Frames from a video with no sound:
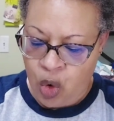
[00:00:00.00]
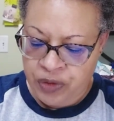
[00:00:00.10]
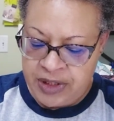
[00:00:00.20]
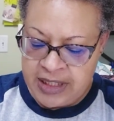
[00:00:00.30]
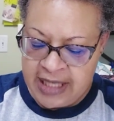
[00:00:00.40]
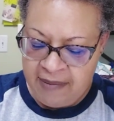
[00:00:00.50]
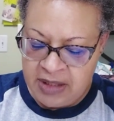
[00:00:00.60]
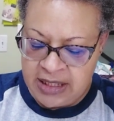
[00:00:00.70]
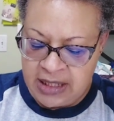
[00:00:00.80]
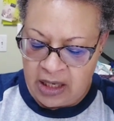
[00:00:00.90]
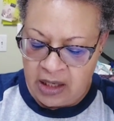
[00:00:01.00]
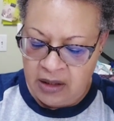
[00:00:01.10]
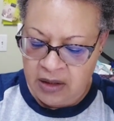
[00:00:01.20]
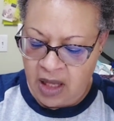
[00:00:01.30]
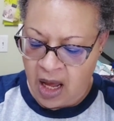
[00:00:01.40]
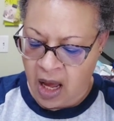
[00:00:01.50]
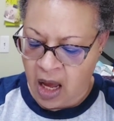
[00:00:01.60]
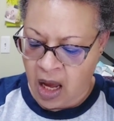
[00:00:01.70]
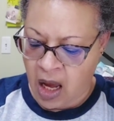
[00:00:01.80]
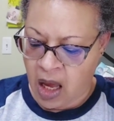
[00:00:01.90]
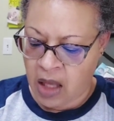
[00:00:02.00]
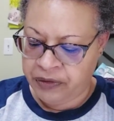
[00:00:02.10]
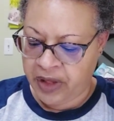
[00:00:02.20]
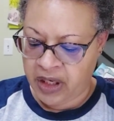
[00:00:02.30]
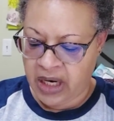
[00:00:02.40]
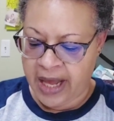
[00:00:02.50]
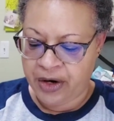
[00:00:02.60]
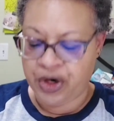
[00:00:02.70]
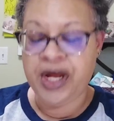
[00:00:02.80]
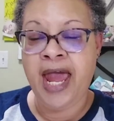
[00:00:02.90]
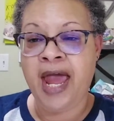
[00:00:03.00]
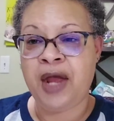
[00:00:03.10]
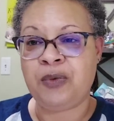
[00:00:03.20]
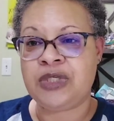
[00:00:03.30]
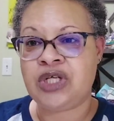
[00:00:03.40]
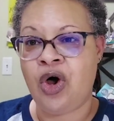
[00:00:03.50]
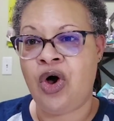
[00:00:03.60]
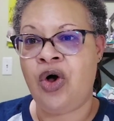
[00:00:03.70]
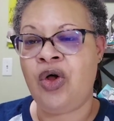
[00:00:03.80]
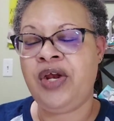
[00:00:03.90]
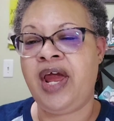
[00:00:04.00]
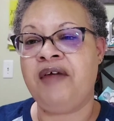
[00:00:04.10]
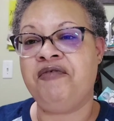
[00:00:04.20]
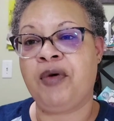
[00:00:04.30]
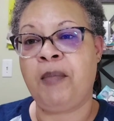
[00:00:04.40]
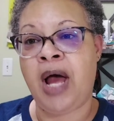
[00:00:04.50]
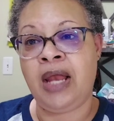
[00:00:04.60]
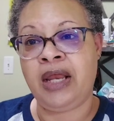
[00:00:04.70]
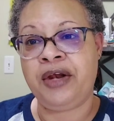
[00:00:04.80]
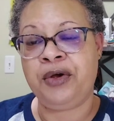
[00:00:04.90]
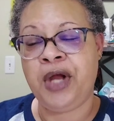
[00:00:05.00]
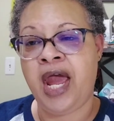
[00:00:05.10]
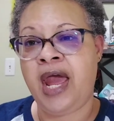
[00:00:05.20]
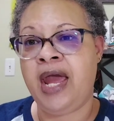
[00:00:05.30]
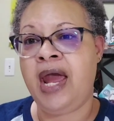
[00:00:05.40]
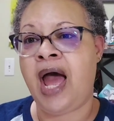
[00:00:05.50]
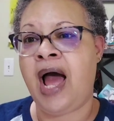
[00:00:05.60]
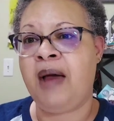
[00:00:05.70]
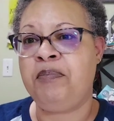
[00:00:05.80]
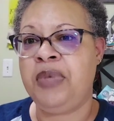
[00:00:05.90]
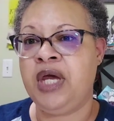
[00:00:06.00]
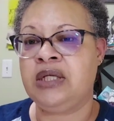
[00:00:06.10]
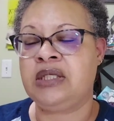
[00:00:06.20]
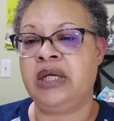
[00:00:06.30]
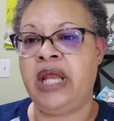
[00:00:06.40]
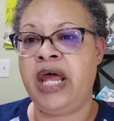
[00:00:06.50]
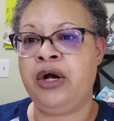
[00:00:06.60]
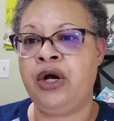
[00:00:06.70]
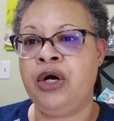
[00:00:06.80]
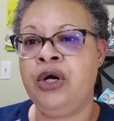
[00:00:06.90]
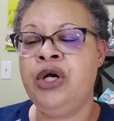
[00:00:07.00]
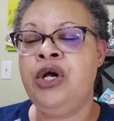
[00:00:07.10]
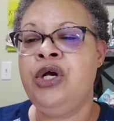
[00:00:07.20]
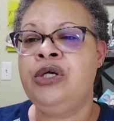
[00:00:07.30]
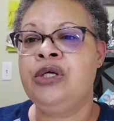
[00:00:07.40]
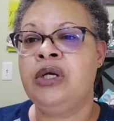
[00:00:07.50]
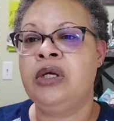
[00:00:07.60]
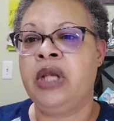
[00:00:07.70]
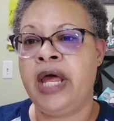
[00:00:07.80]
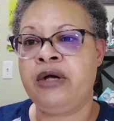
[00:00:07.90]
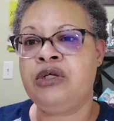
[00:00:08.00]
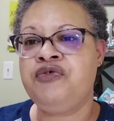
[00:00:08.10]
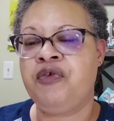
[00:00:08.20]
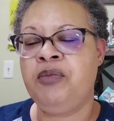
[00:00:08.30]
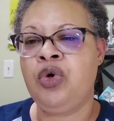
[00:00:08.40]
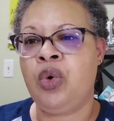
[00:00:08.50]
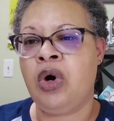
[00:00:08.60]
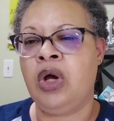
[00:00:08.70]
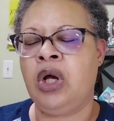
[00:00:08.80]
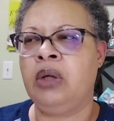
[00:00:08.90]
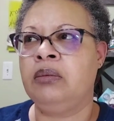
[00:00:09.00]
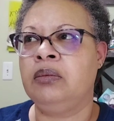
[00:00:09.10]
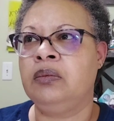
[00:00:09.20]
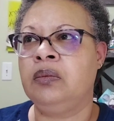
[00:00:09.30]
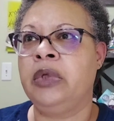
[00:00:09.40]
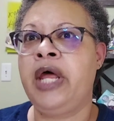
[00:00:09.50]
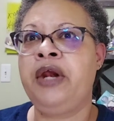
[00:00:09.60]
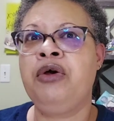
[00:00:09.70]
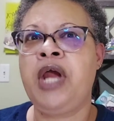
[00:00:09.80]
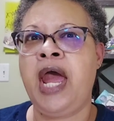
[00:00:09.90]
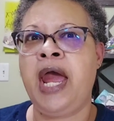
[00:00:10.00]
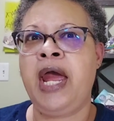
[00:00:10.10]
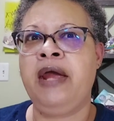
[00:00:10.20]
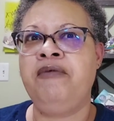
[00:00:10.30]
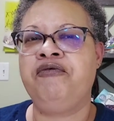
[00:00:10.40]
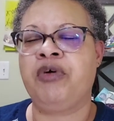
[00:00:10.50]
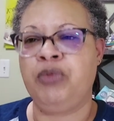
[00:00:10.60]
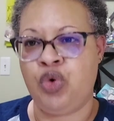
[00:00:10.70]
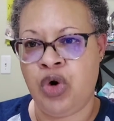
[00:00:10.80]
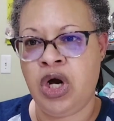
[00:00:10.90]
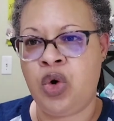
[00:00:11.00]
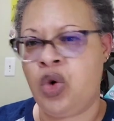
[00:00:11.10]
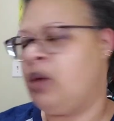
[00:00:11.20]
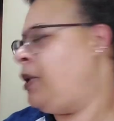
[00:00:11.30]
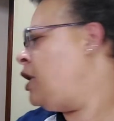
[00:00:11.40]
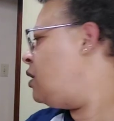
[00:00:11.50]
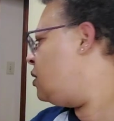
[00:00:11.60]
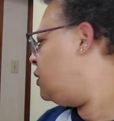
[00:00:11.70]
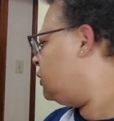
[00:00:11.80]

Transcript: On the 17th, the letter K was called. And for my letter K, I picked letter letters from Nor uh, letter K from Nora Corbett.